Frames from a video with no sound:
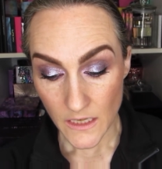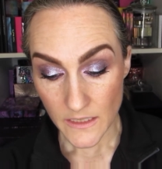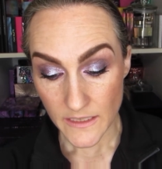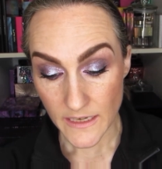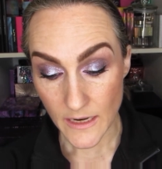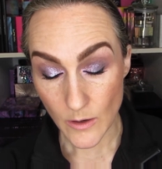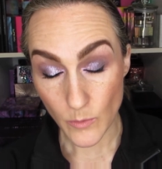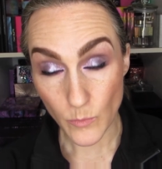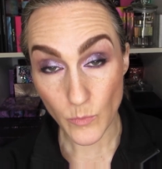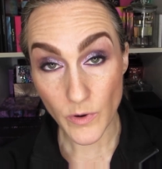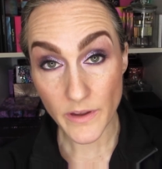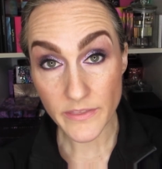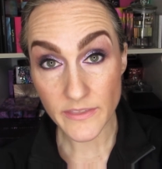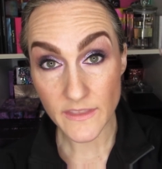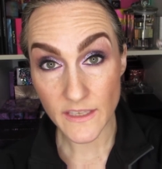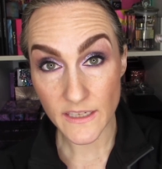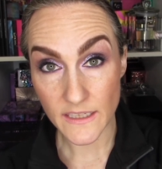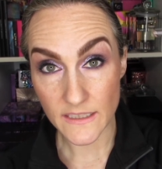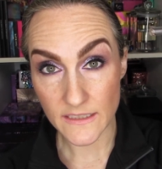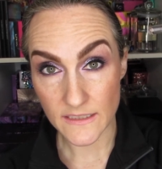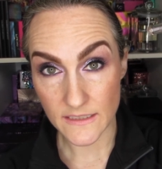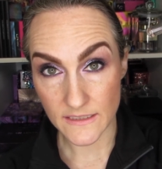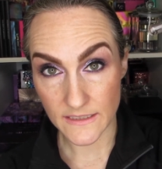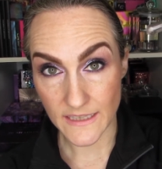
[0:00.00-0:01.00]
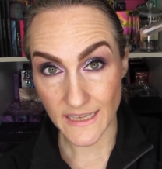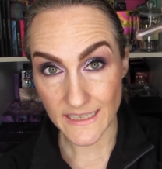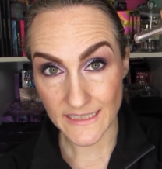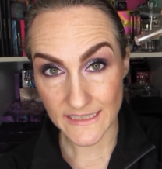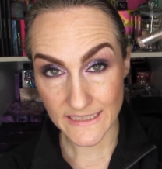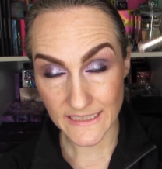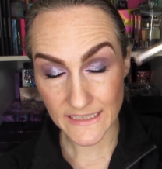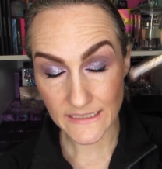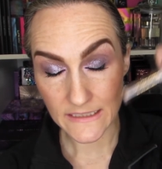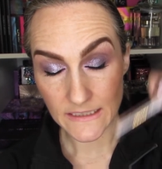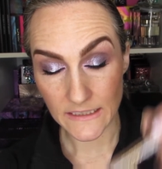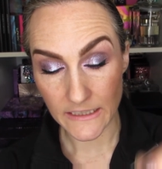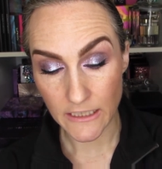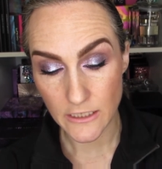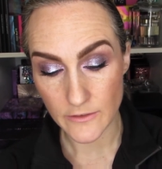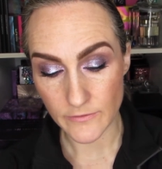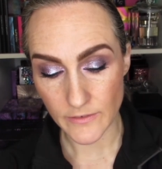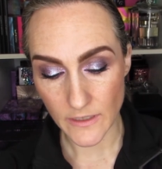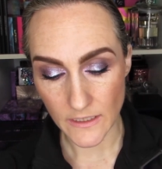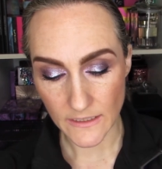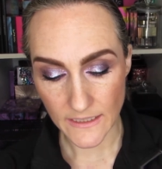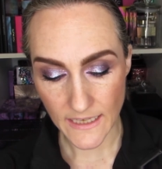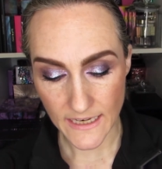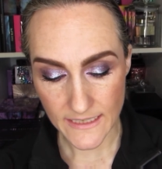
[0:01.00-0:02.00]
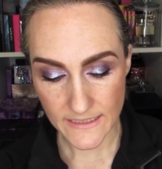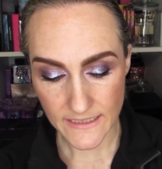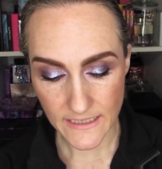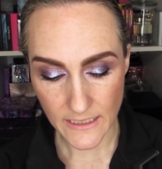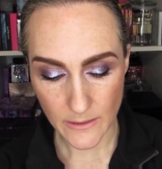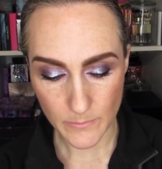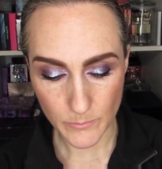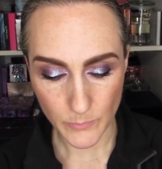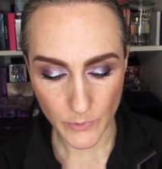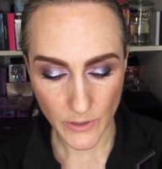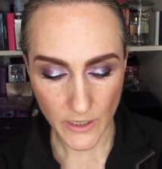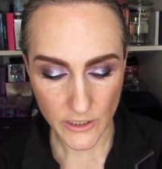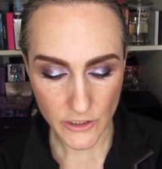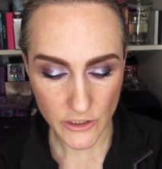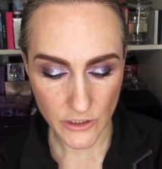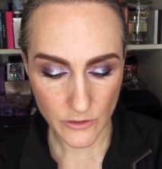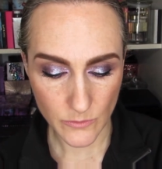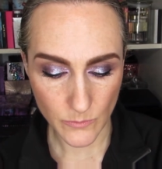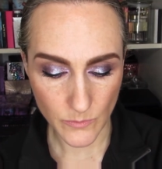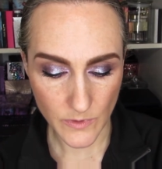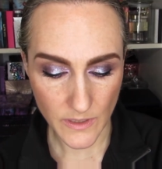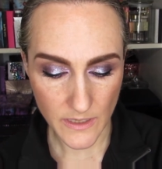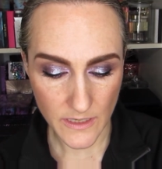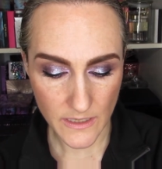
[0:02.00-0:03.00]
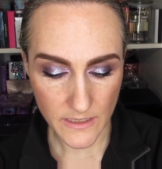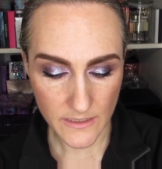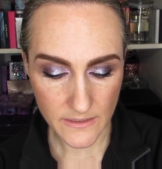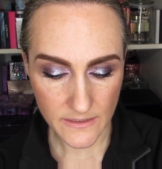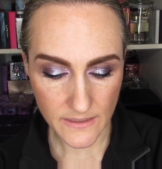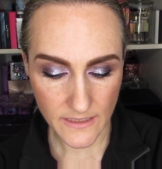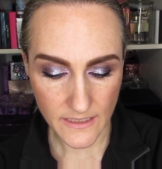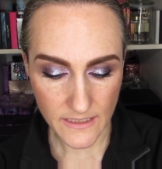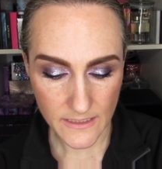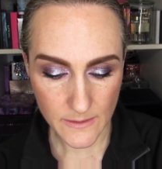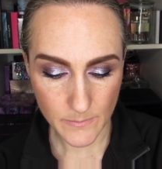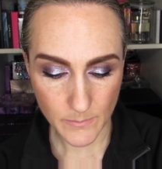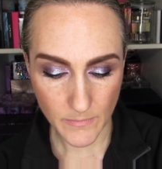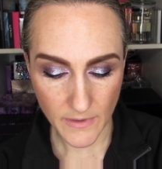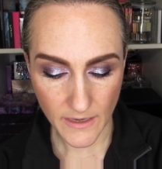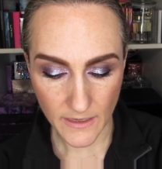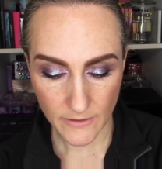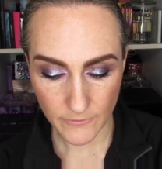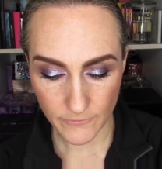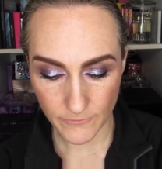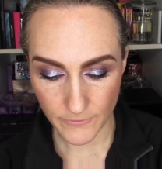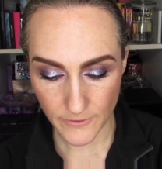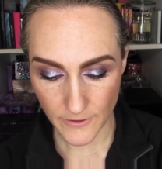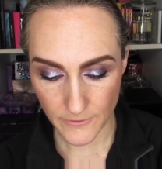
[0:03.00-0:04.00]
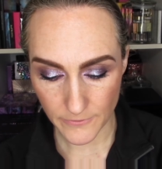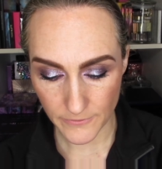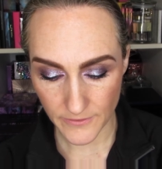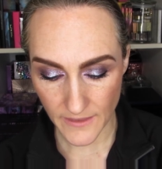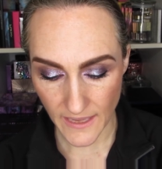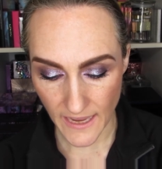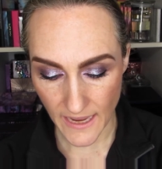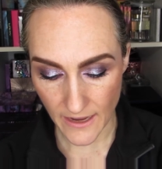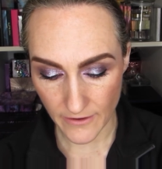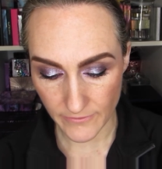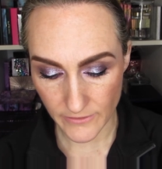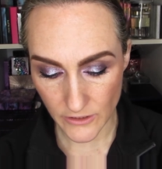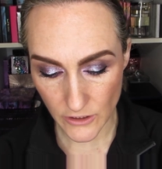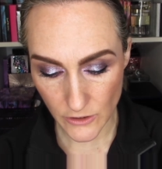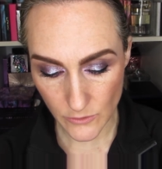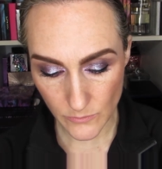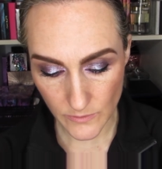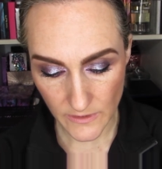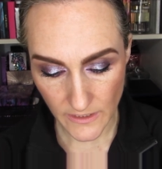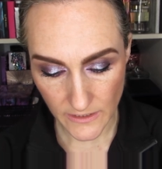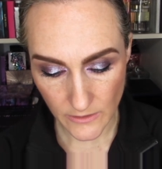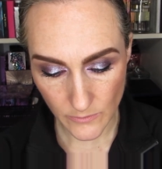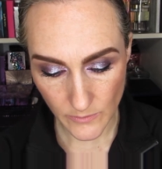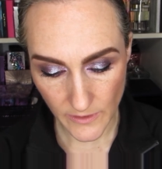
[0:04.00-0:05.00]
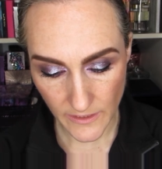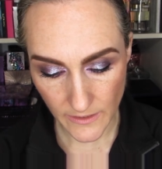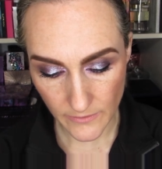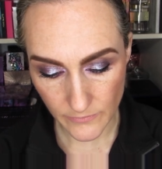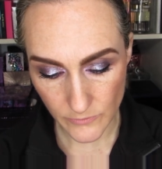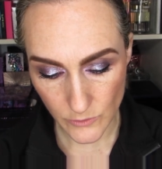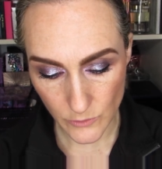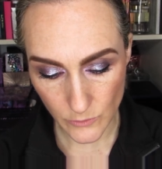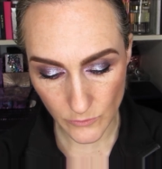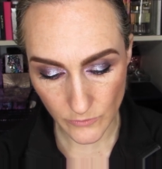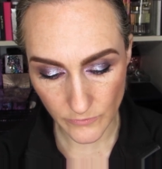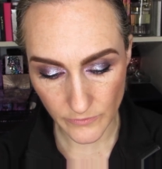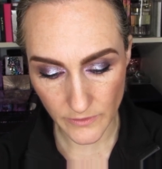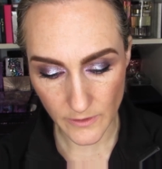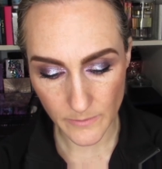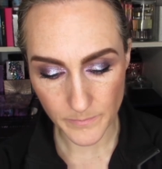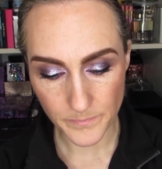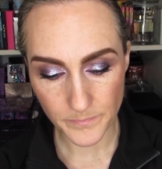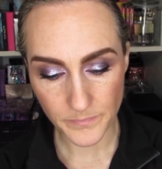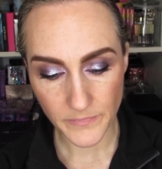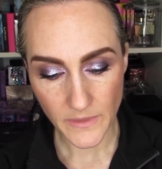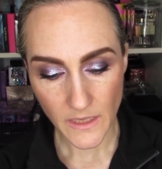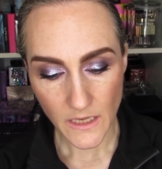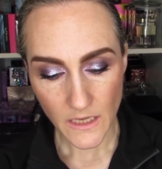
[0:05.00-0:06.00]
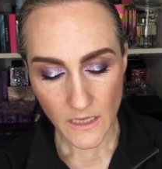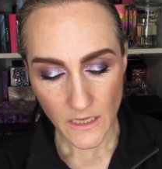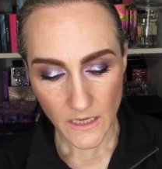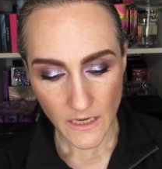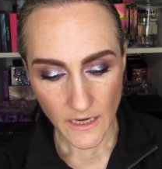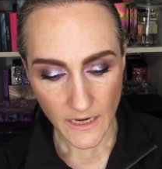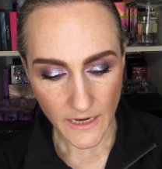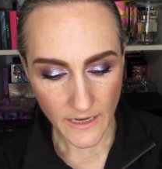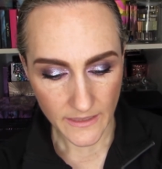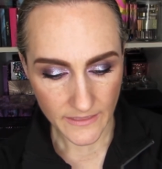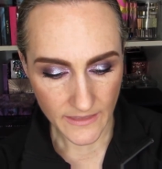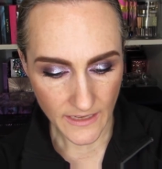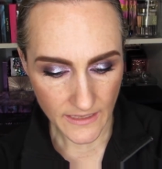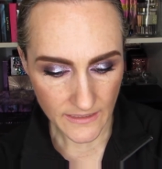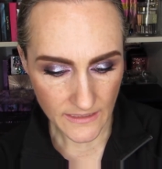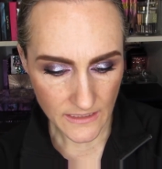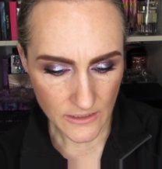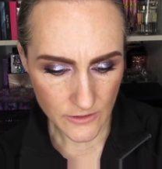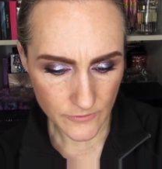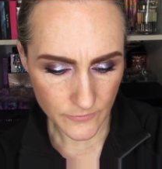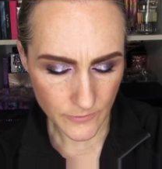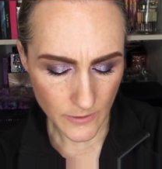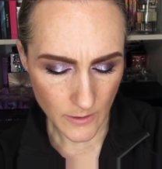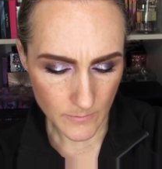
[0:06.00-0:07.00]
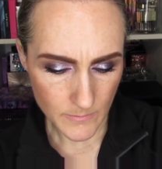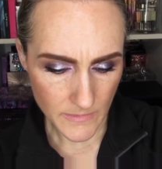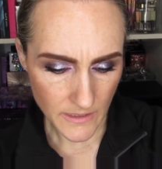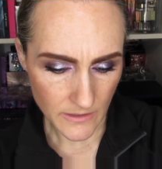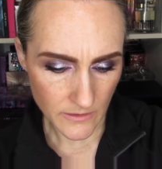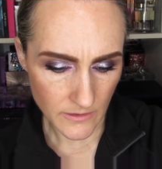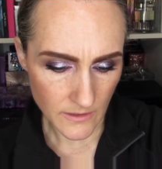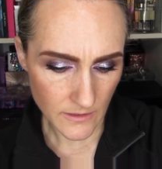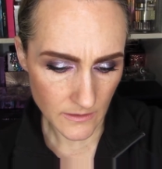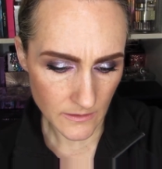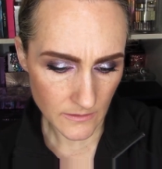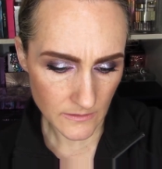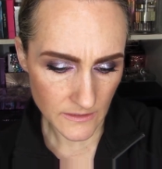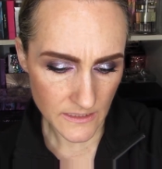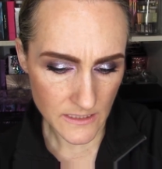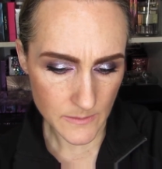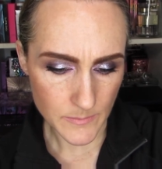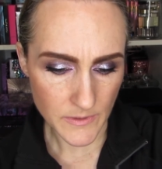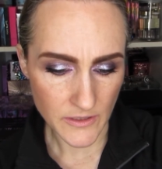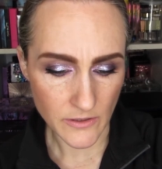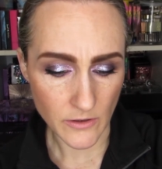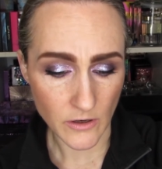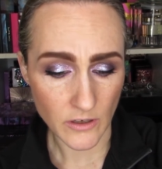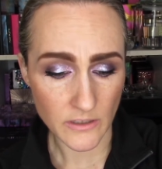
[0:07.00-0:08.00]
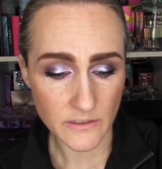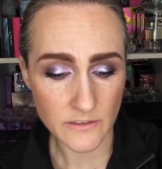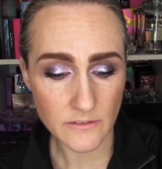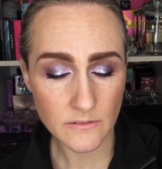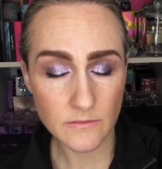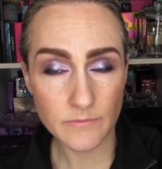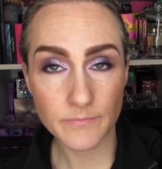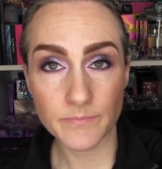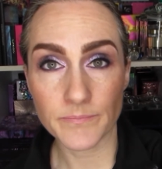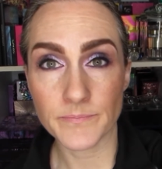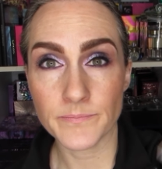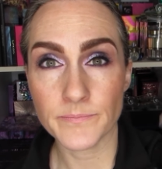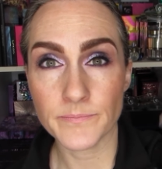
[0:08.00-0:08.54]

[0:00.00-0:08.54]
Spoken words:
Now, one that did leave a lasting impression was this My Fifth Avenue, and I know I have two of them, and that is from, I think, Elizabeth Arden.